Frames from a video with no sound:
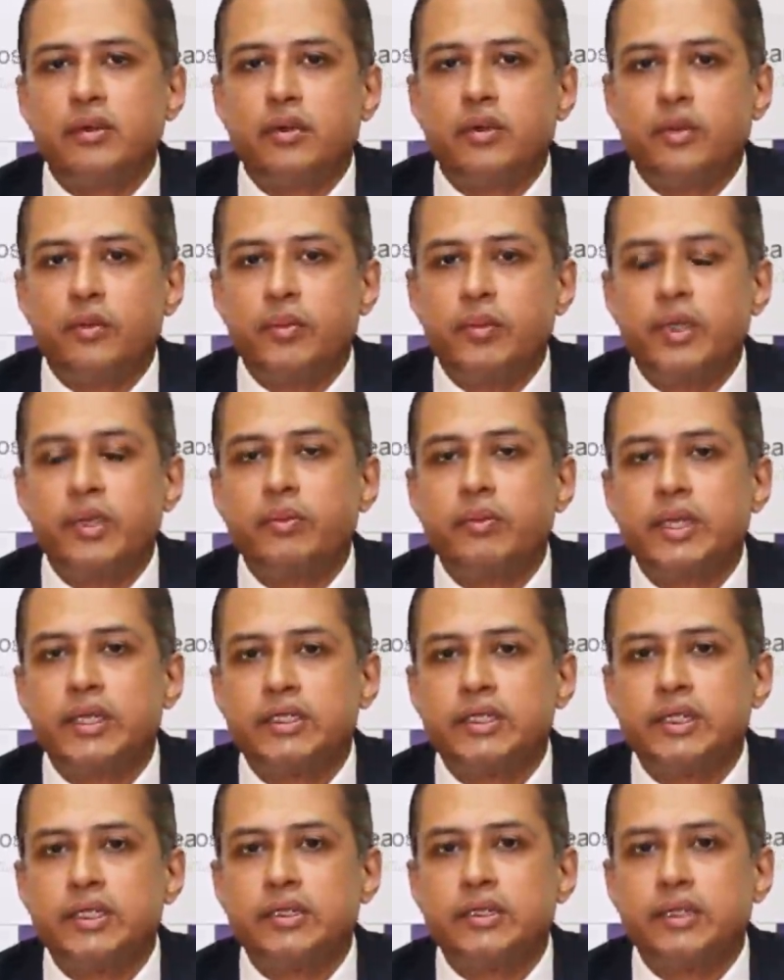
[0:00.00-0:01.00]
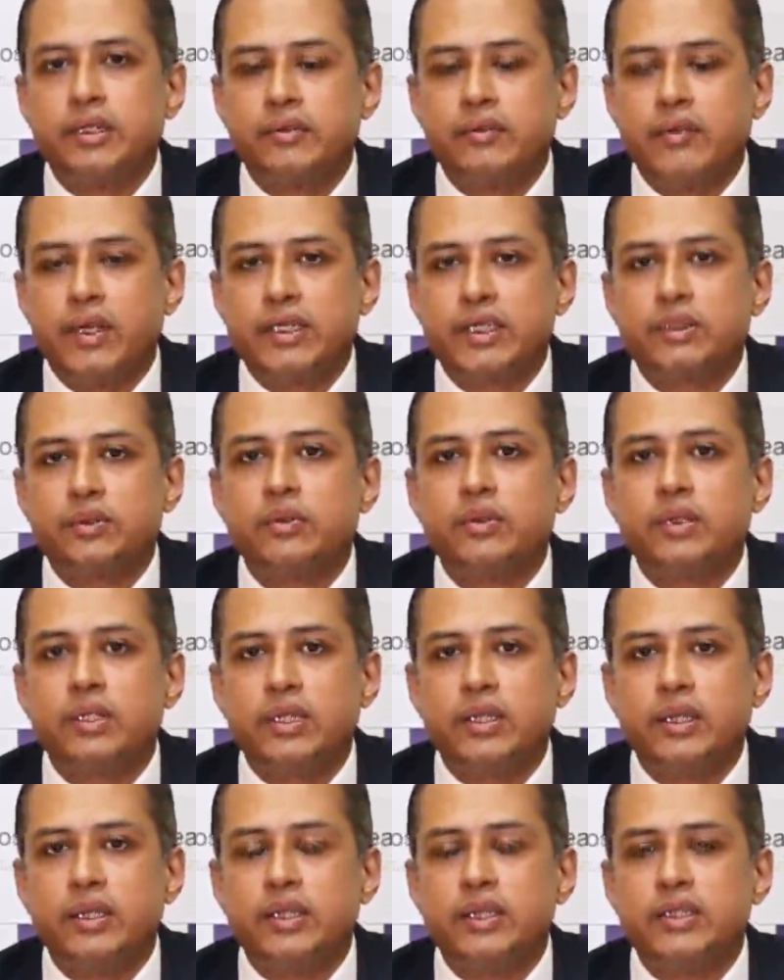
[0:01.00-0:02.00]
optimizing their vascular
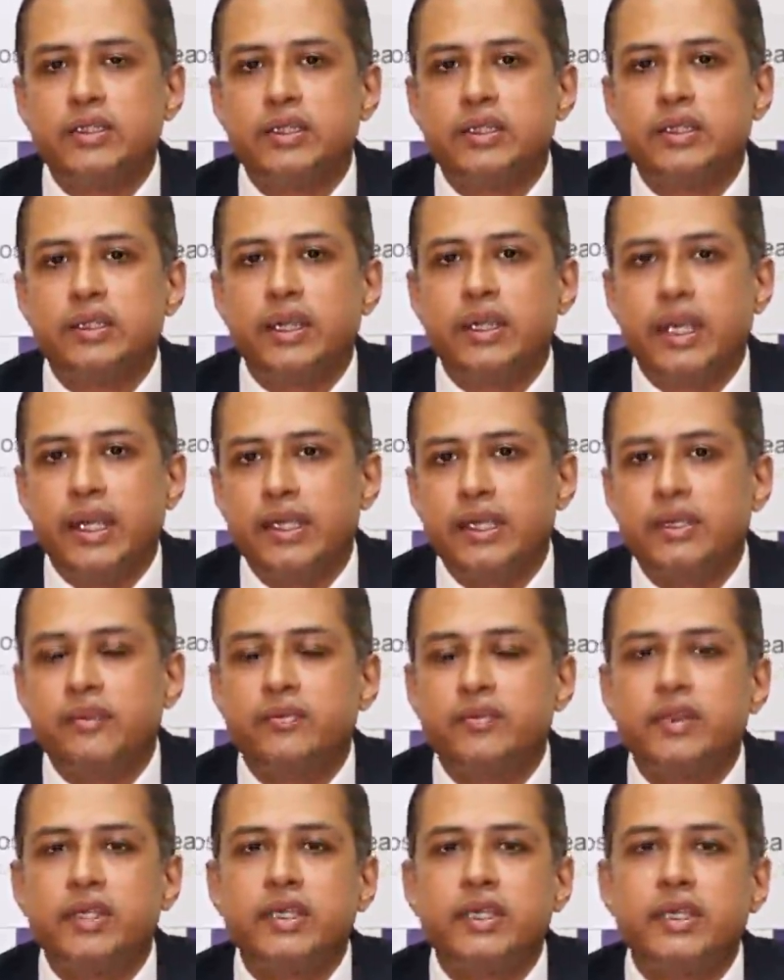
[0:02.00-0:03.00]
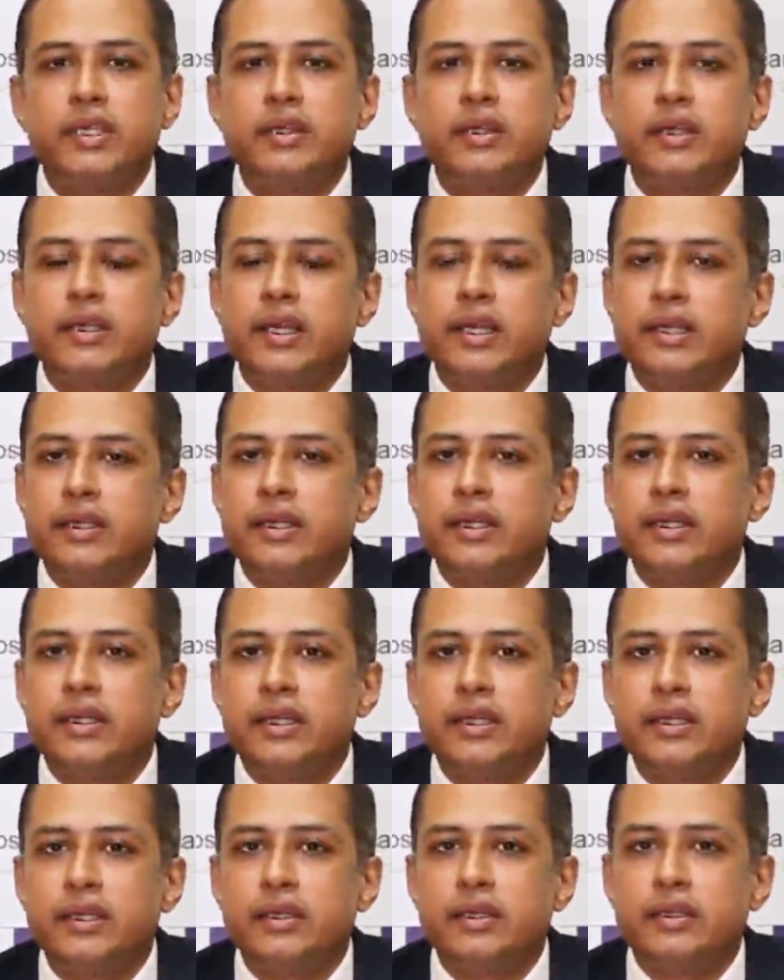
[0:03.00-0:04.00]
condition, and if needed,
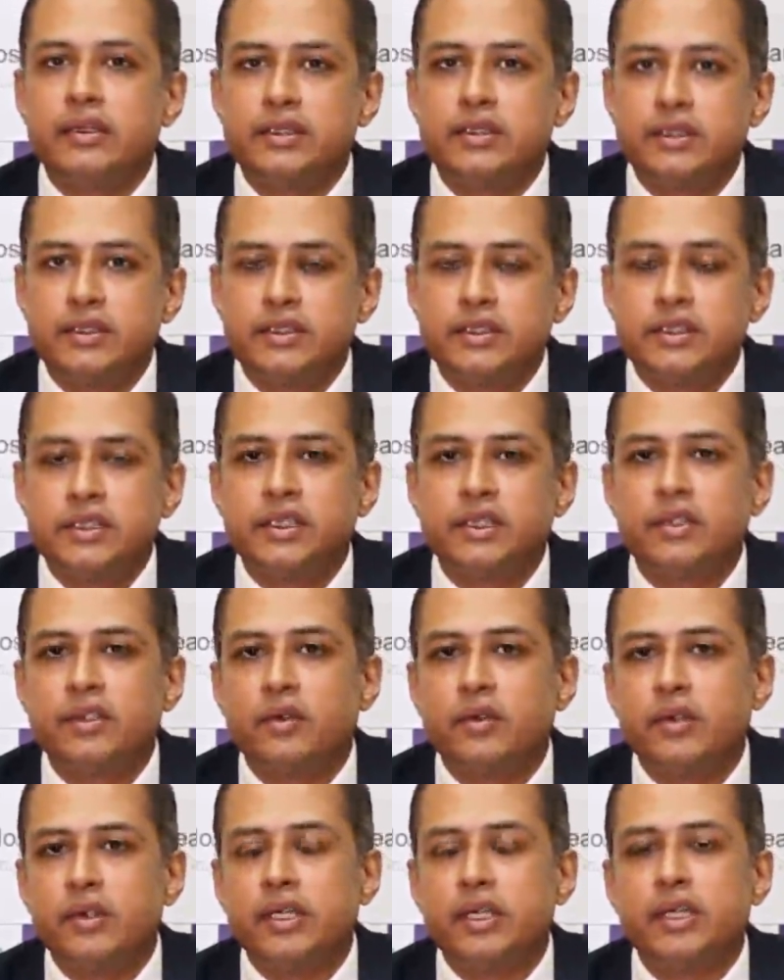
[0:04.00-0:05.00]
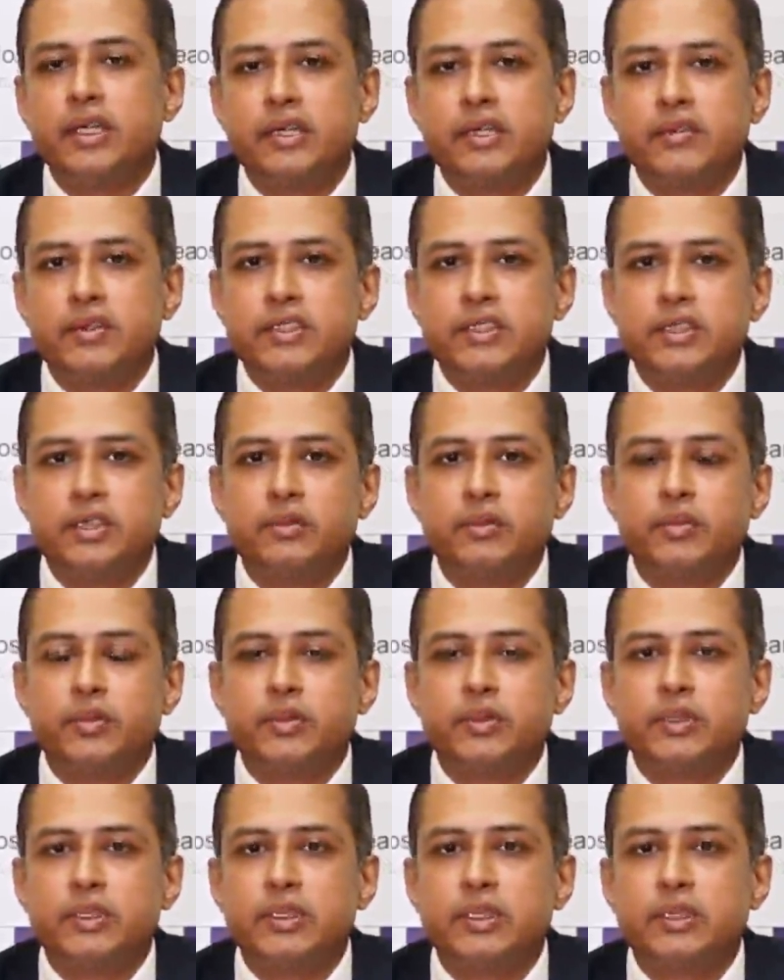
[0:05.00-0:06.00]
any surgical or interventional
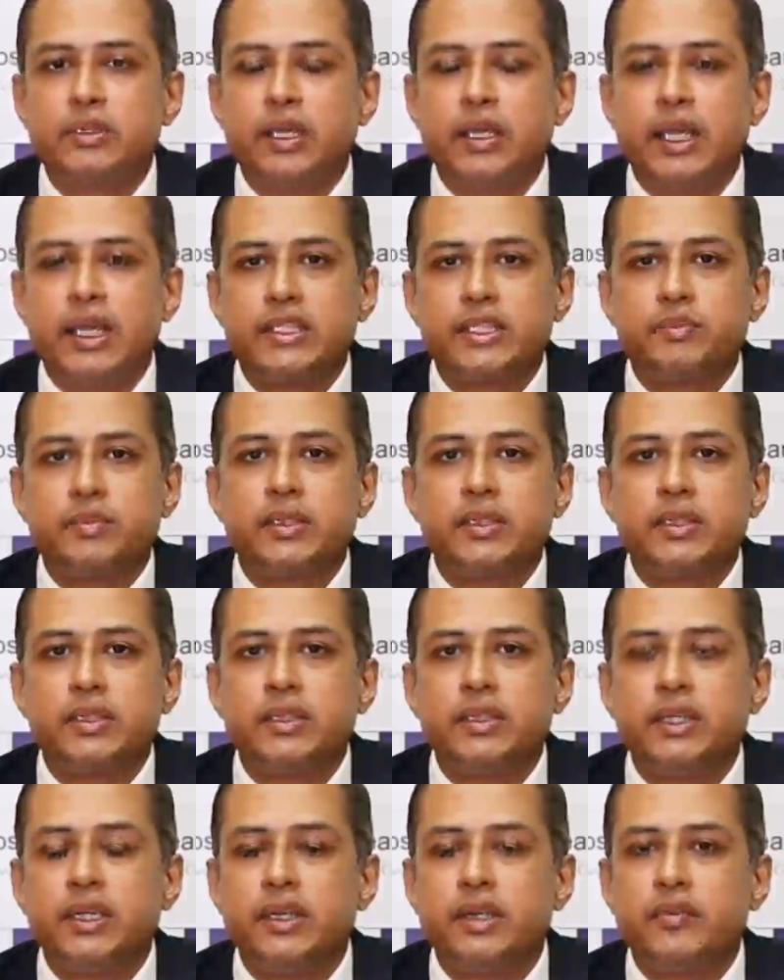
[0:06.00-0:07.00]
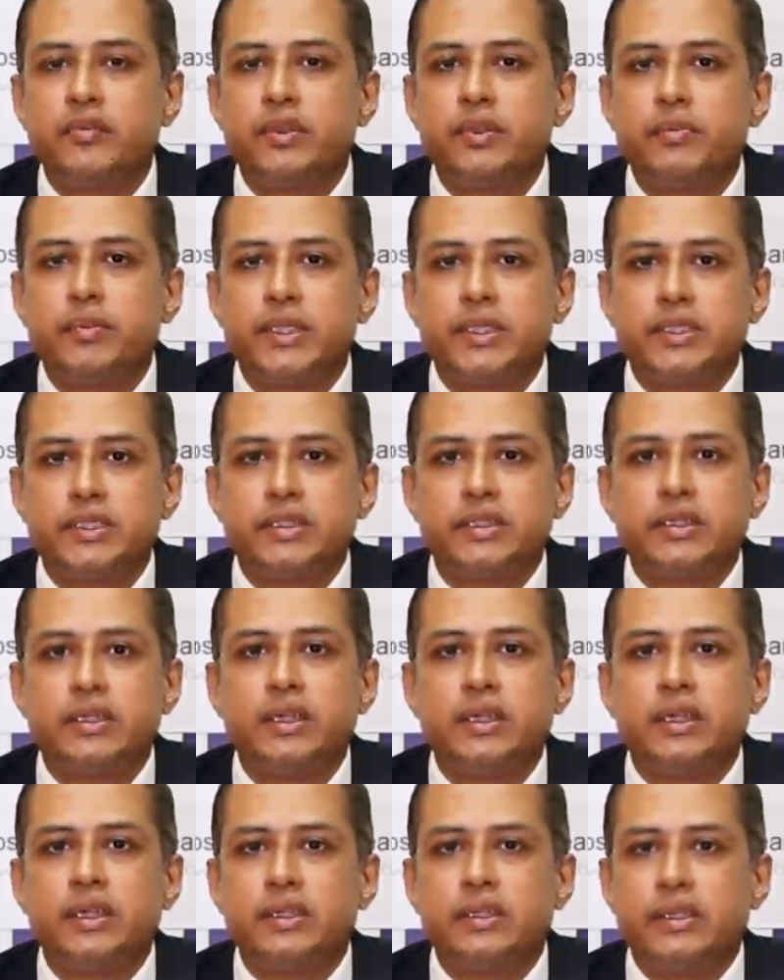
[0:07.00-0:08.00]
procedure as per the need of the patient.
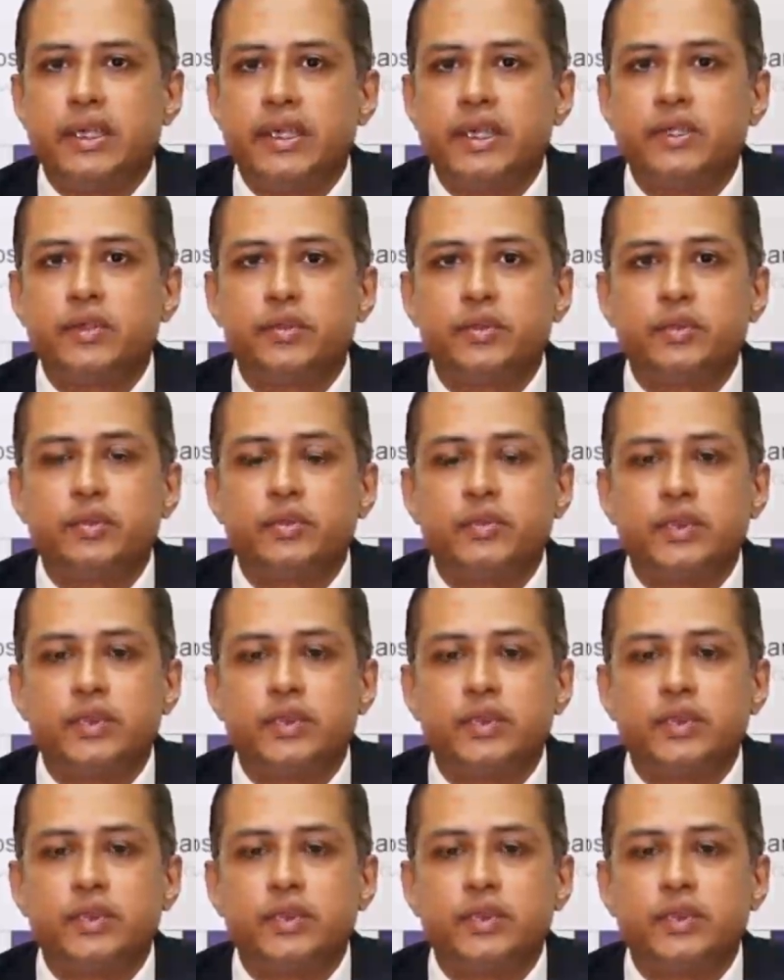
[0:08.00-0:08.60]
Thank you so